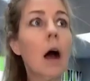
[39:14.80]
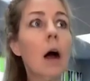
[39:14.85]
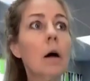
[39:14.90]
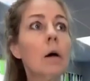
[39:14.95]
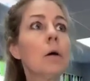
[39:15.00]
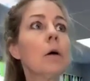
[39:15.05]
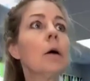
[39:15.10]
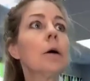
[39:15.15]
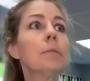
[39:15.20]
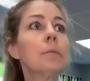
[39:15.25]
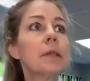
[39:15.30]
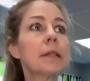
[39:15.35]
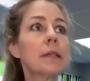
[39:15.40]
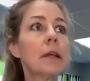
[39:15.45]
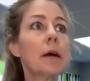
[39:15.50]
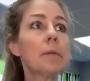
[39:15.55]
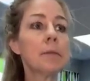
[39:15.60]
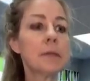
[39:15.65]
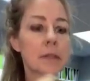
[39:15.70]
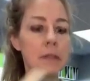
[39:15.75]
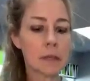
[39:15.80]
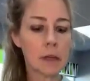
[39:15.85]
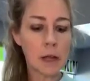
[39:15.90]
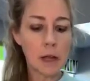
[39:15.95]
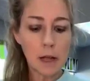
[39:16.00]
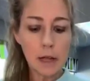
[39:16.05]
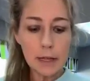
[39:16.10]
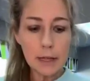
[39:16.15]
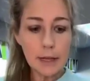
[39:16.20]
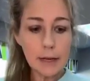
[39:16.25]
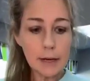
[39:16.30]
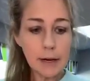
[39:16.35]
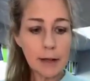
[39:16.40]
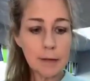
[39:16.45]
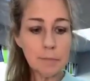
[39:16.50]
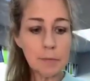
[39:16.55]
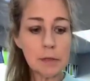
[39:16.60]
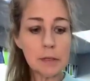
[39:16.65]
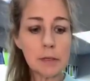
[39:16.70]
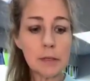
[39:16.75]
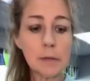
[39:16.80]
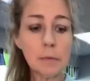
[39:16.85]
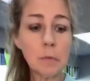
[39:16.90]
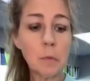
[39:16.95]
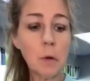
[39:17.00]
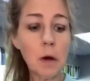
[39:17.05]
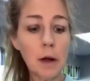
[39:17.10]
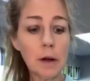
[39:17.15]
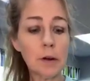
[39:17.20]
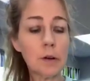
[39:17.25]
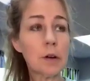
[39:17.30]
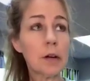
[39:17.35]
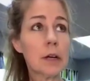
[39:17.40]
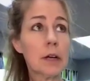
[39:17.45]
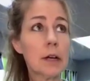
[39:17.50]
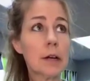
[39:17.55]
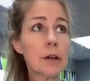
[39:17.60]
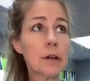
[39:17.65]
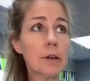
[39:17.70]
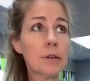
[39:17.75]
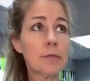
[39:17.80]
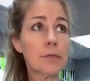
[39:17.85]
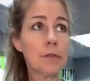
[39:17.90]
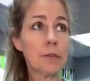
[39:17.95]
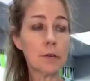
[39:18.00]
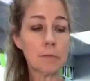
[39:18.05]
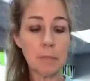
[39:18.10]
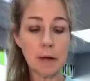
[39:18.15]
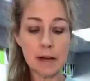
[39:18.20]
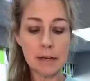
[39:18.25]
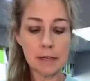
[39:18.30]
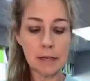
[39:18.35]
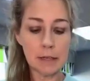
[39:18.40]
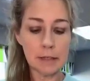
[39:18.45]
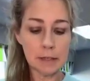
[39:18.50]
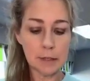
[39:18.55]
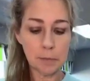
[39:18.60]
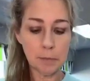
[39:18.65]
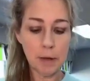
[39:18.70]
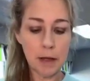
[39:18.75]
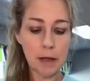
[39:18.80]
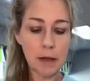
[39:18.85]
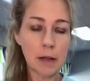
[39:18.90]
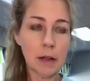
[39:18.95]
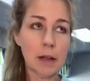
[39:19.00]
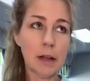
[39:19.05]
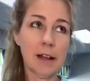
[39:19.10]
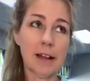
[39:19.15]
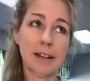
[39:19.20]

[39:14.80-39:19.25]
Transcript: Oh, Miss Thomason, can I put some water in here for my desk pet?